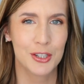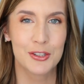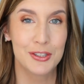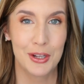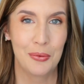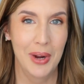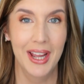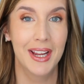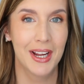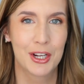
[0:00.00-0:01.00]
There's no
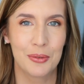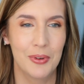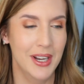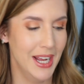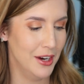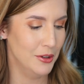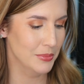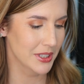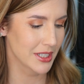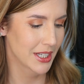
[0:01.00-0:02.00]
way I could run
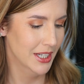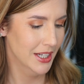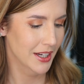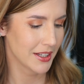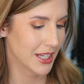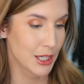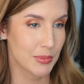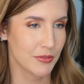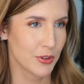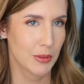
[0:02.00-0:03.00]
out, but I keep
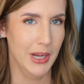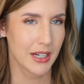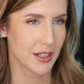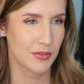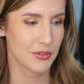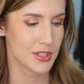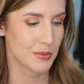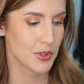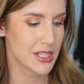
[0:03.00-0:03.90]
it for a backup for some